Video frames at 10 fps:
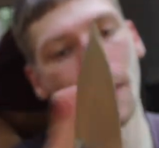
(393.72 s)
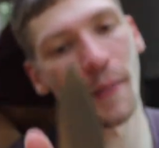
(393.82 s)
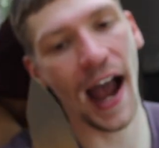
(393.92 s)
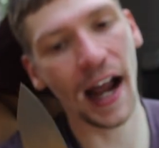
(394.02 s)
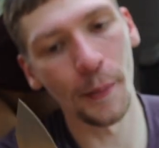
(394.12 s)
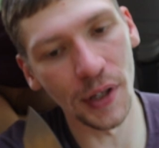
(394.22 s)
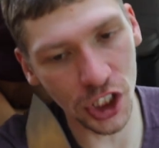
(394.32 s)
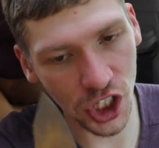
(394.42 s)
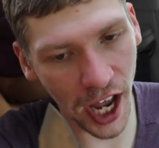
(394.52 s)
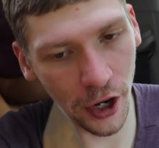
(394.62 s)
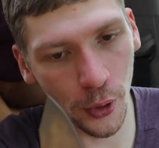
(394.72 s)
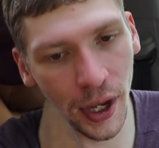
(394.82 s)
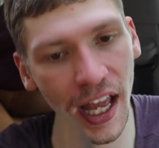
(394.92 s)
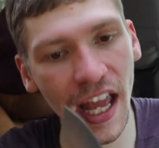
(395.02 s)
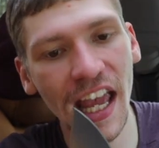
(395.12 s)
the back, but the shadow
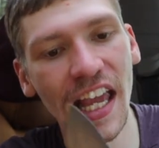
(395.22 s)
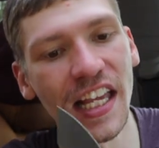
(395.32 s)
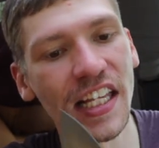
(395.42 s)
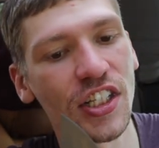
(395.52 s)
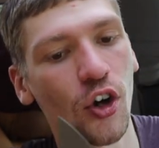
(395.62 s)
is